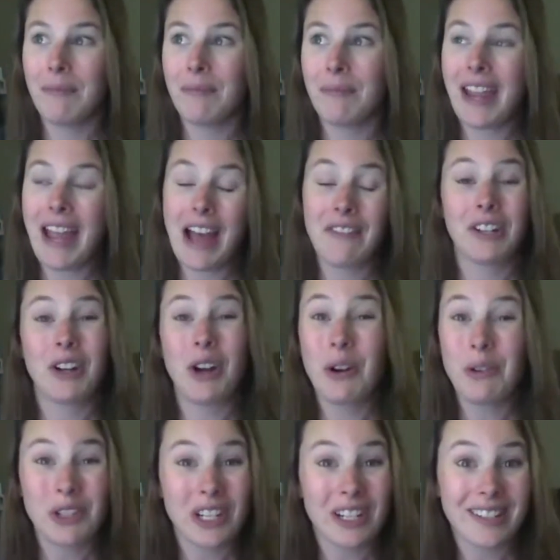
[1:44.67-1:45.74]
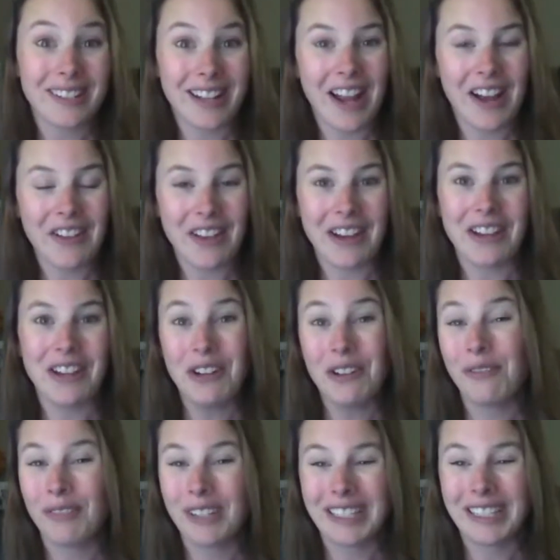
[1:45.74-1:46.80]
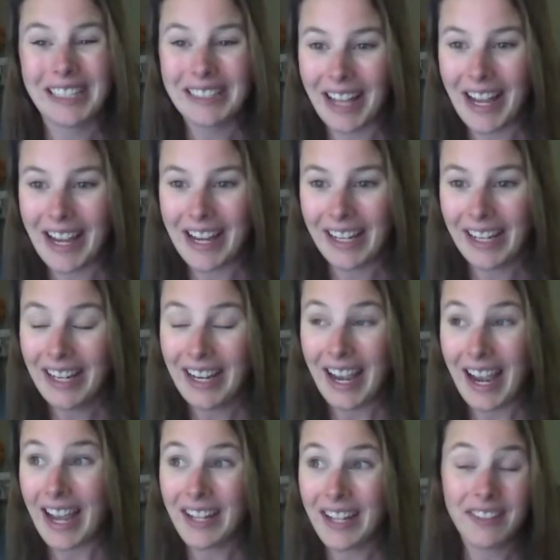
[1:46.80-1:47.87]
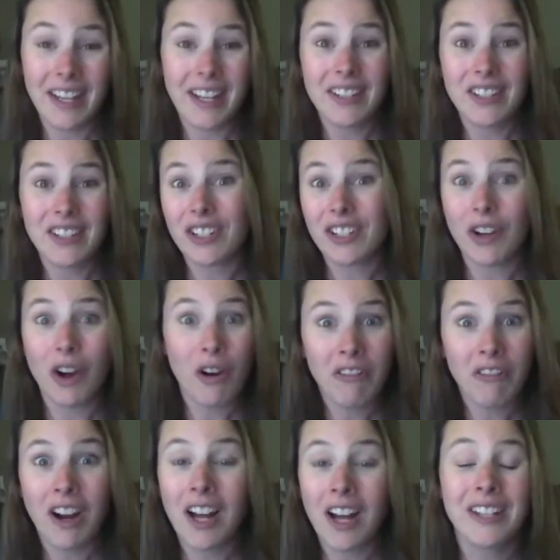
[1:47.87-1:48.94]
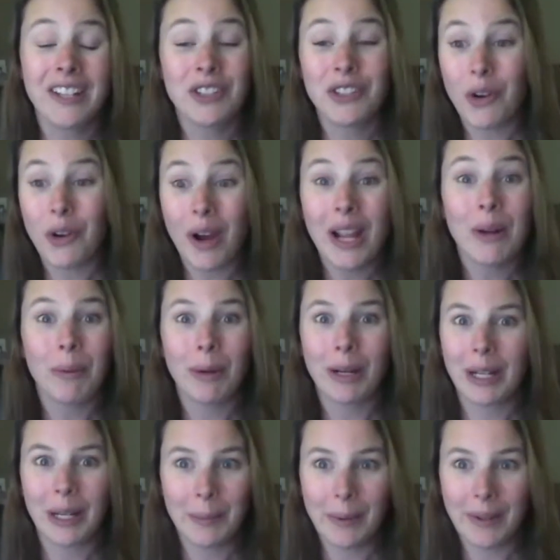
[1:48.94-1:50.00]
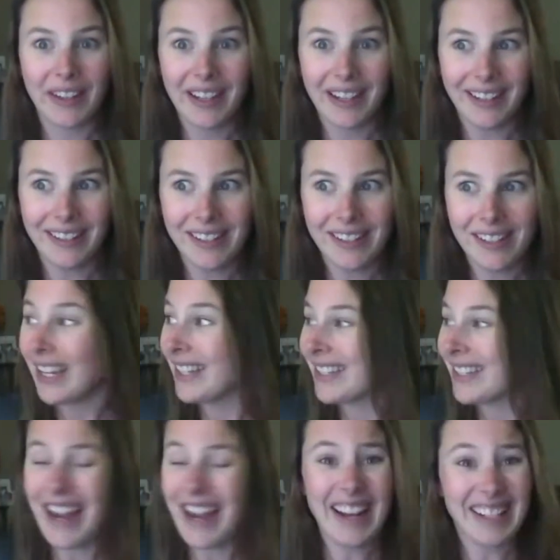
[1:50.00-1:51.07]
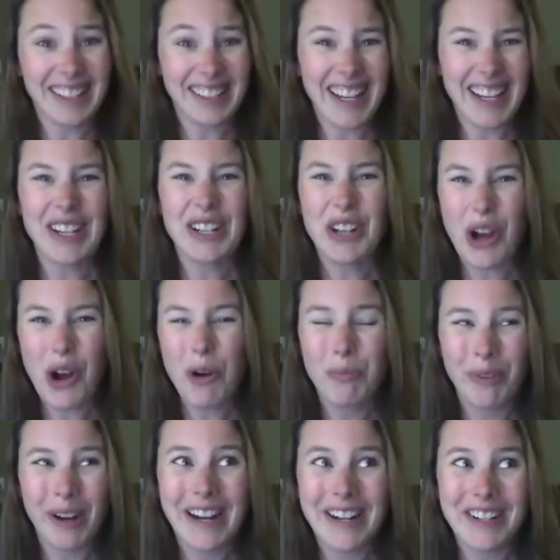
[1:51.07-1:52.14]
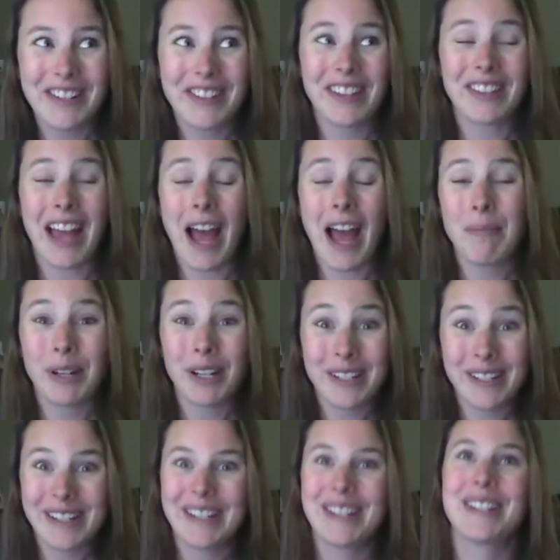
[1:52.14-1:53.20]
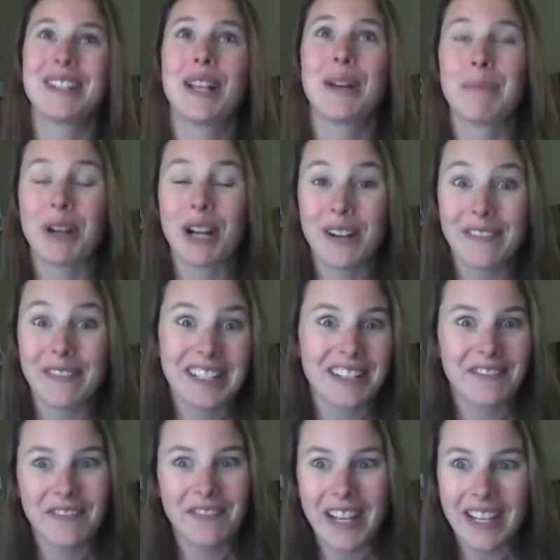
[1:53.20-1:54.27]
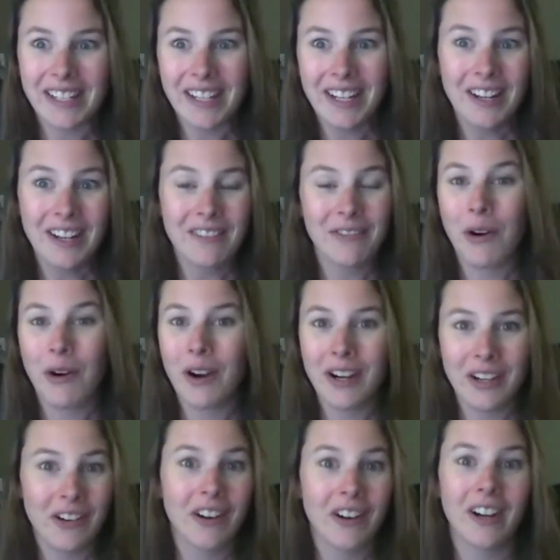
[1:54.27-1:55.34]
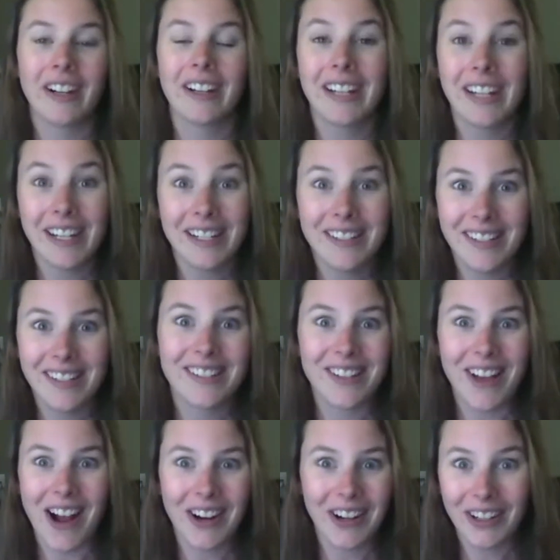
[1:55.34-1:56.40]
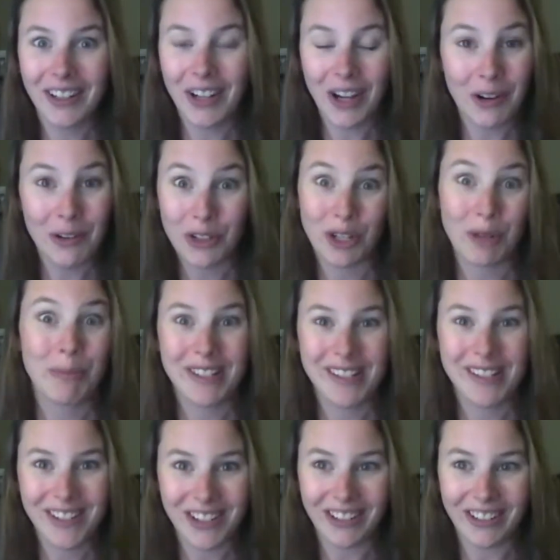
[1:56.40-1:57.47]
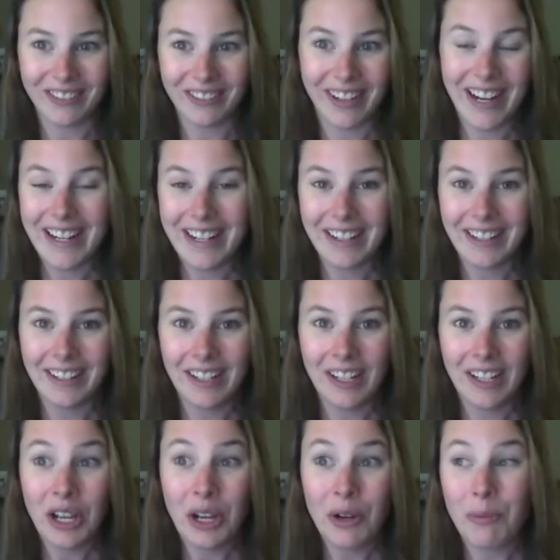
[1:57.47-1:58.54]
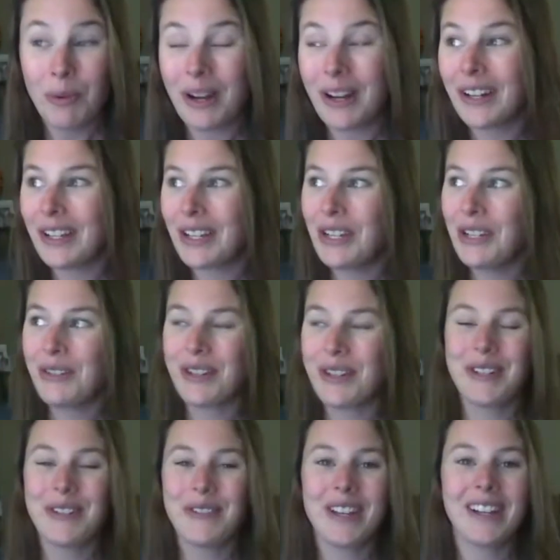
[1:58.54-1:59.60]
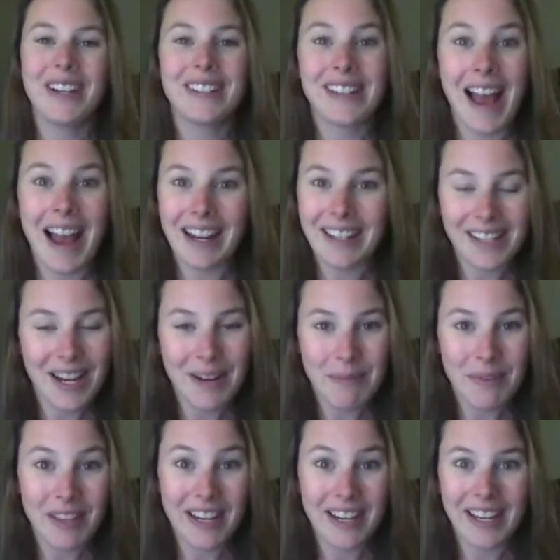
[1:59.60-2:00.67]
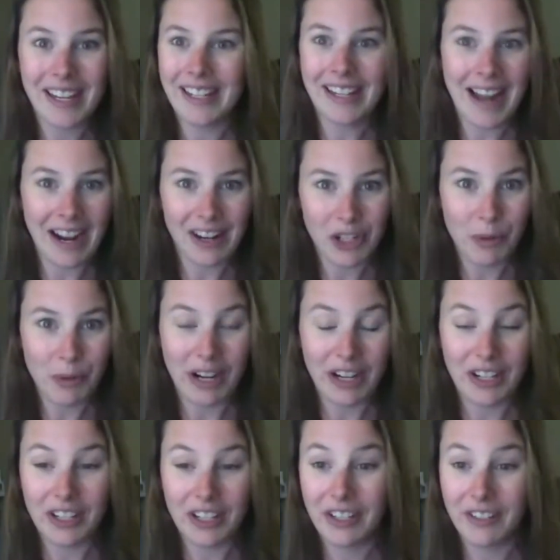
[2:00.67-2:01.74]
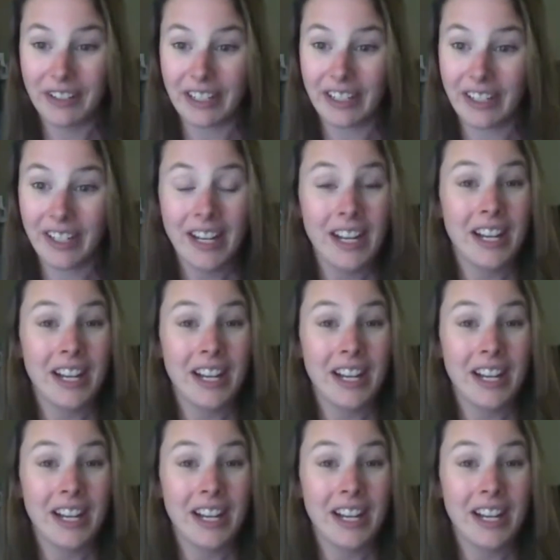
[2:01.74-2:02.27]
They have a coaching style that you really like, and they just overall enjoy working with kids. It's kind of like a no-brainer that that person is the perfect fit for your kids' soccer coach position, right? Well, you can do the exact same thing in an actuarial career.